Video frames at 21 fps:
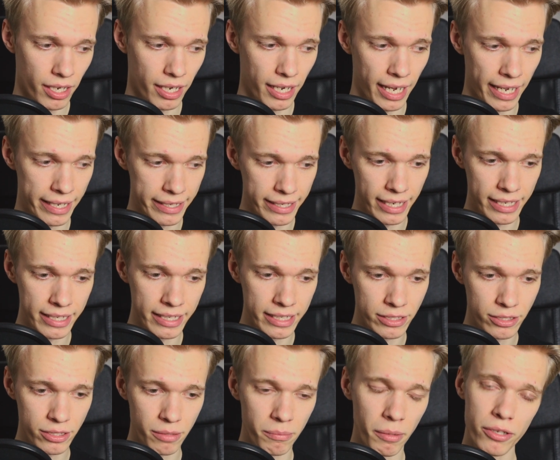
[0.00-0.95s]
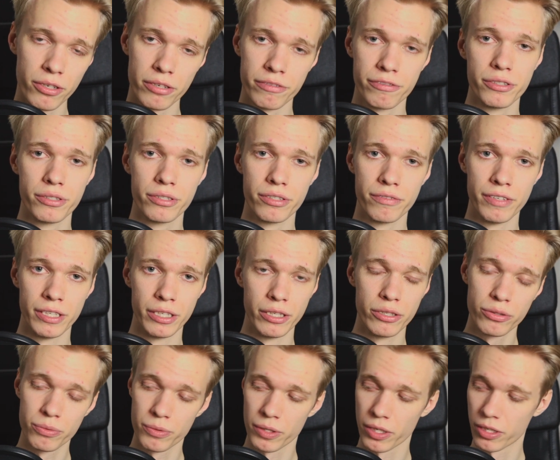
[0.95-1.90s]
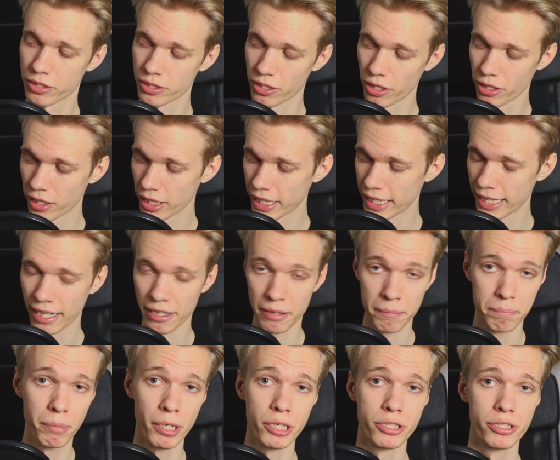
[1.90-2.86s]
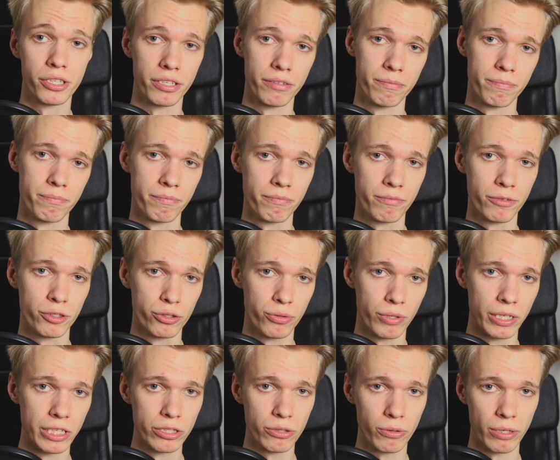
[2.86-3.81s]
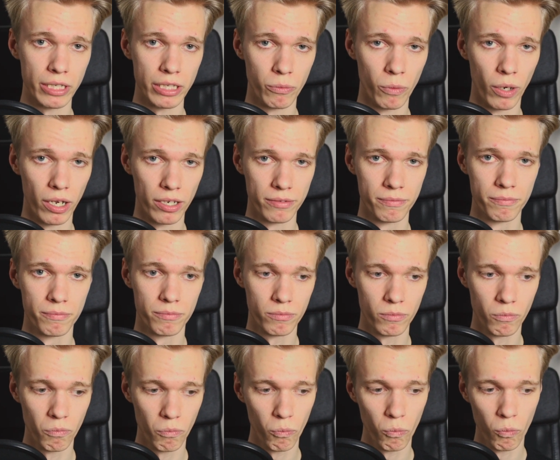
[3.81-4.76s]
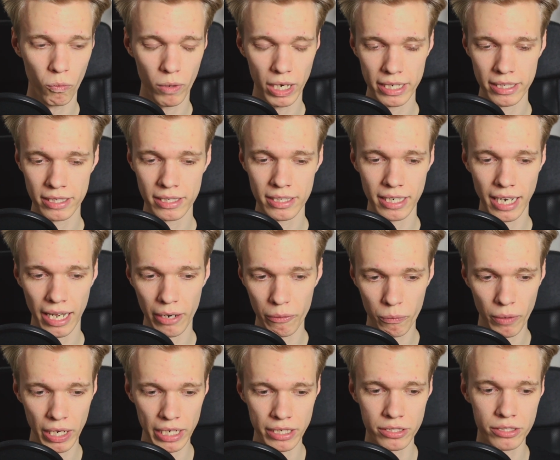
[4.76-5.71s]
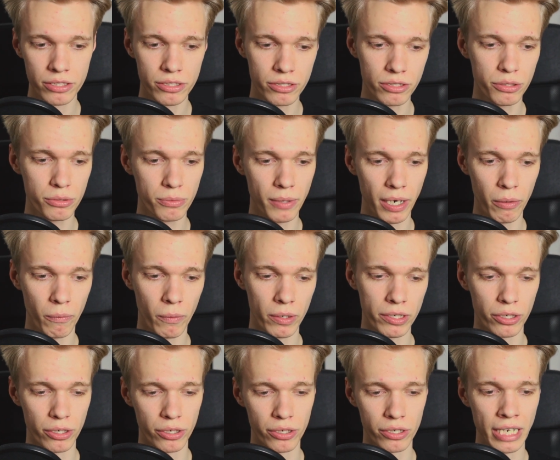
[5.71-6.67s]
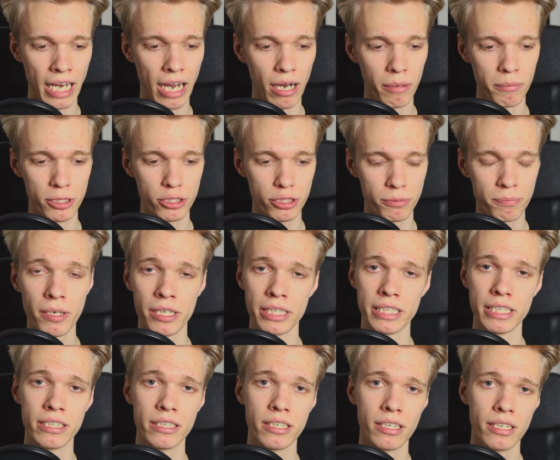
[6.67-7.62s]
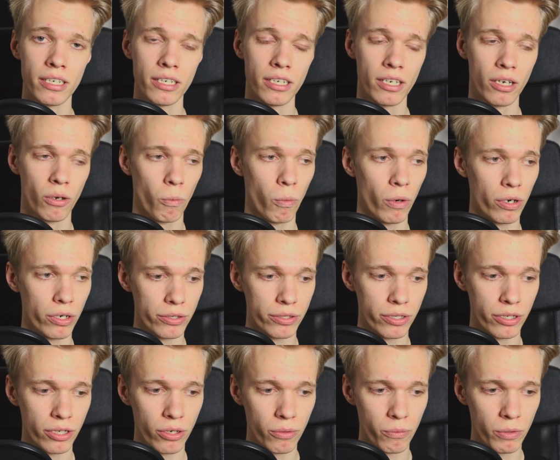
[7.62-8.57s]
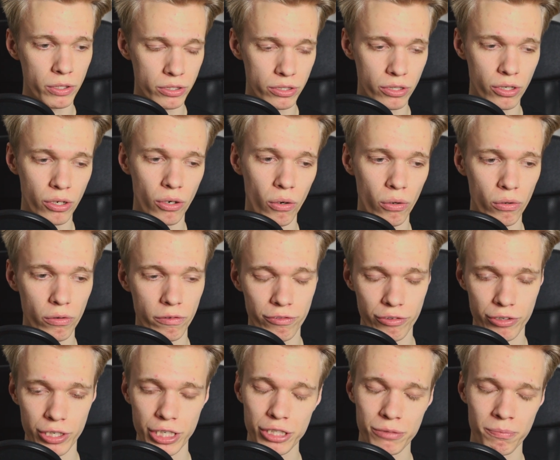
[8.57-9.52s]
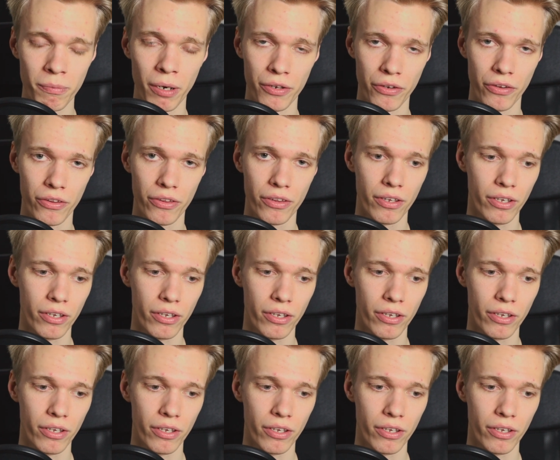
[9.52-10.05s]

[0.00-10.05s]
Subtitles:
And then in some other future videos, we're going to start laying out a budget for 2021. When do I want to earn how much money? What's the goal for each month?